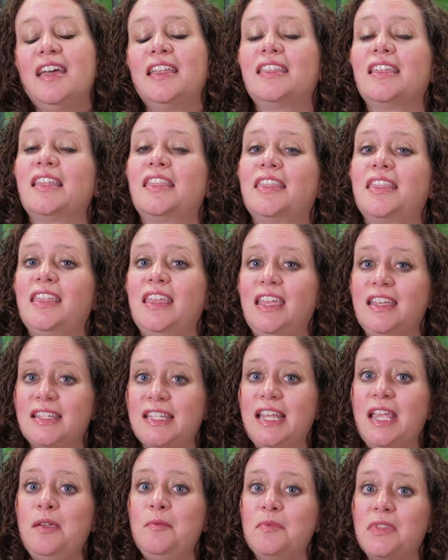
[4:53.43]
The
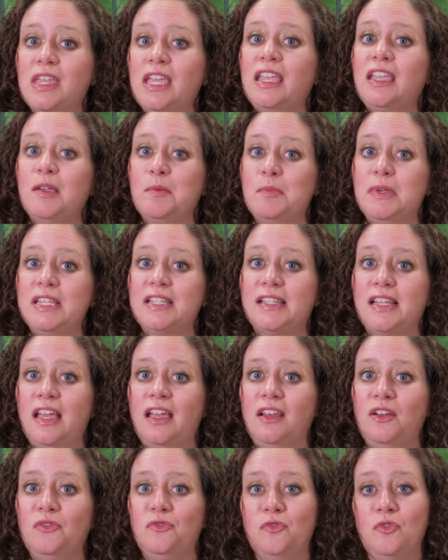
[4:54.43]
same thing can be
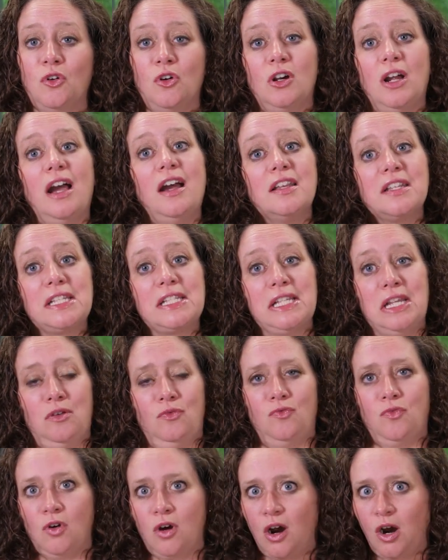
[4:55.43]
said for us
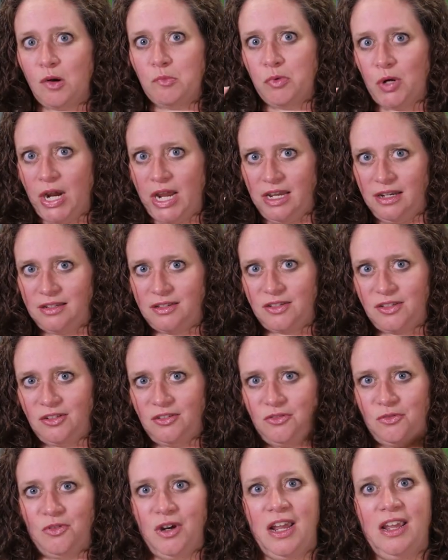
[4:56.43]
and for our brains,
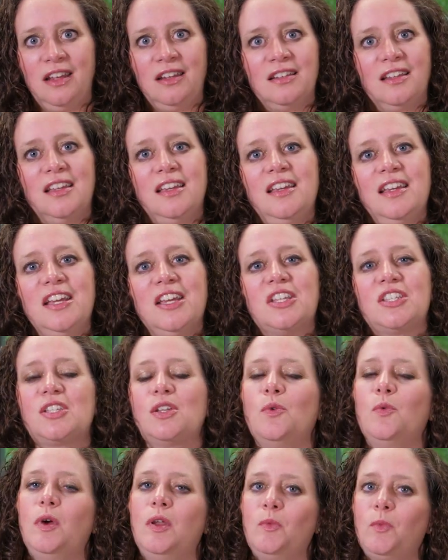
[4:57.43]
right?
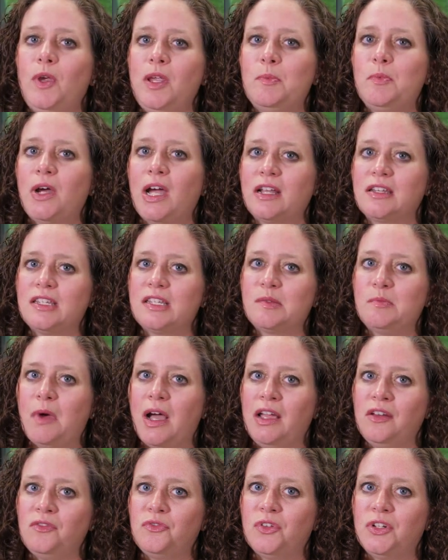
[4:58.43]
So when we practice
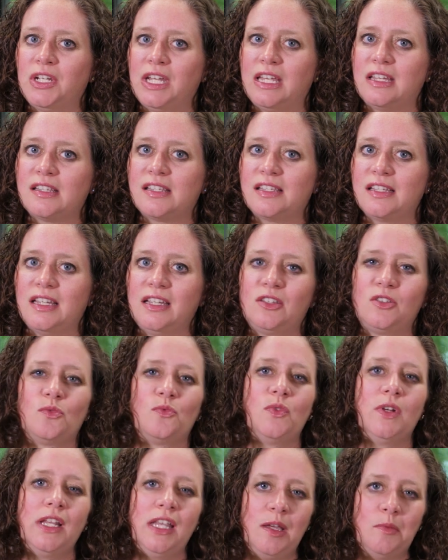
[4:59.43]
mindfulness, it's
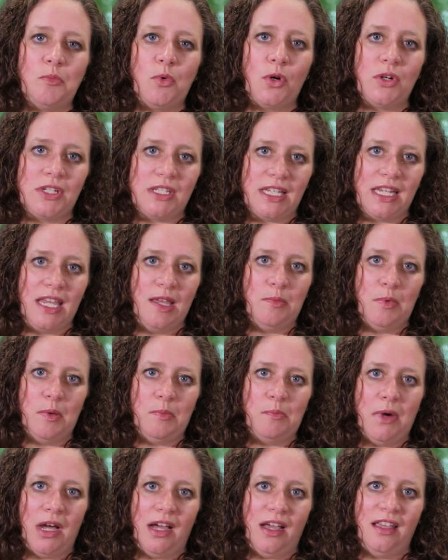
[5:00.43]
really important to keep
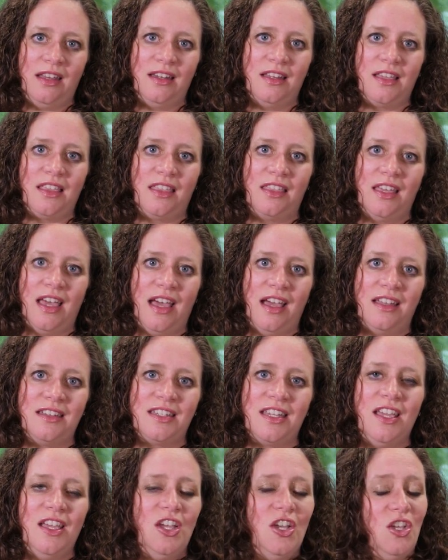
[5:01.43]
in mind
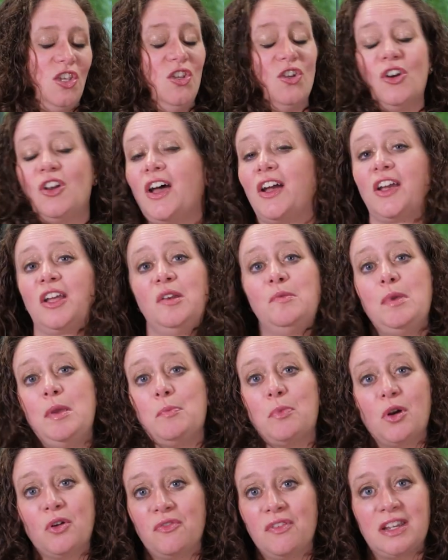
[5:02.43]
that you're not going to be
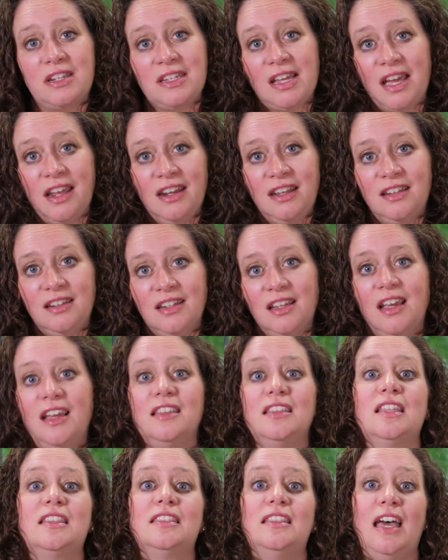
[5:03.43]
perfect at it
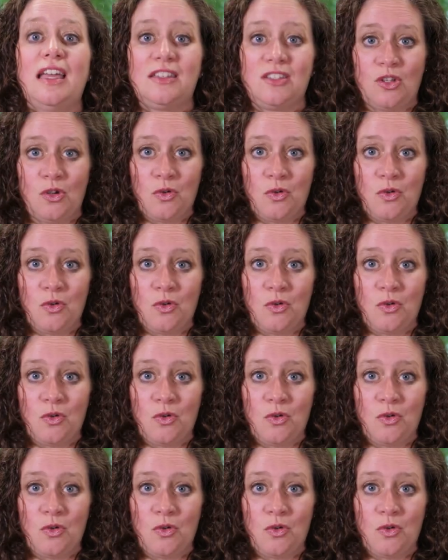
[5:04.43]
and that that's